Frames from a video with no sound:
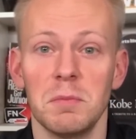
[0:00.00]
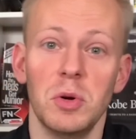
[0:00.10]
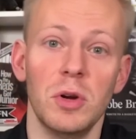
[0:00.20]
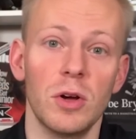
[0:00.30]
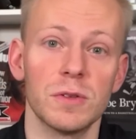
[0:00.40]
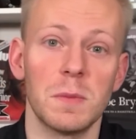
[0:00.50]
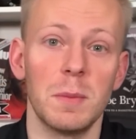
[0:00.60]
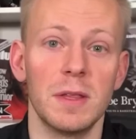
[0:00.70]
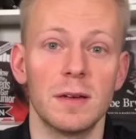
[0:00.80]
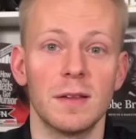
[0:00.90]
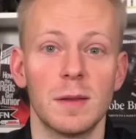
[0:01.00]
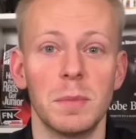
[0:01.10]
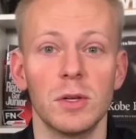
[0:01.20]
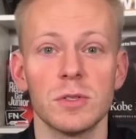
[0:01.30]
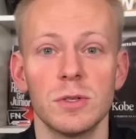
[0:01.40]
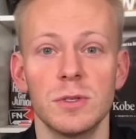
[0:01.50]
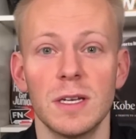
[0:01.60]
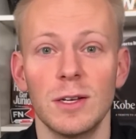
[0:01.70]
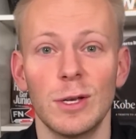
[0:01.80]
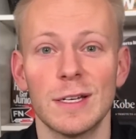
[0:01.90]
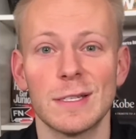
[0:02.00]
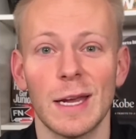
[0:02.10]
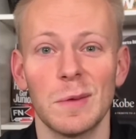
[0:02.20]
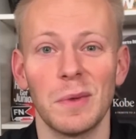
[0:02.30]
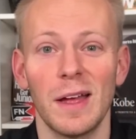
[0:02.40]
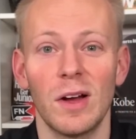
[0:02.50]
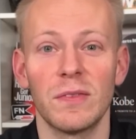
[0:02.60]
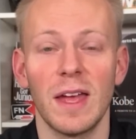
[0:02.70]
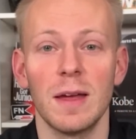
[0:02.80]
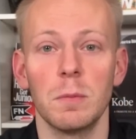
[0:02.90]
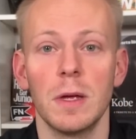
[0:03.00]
Who knows? Maybe the Bills lose and you get a second playoff game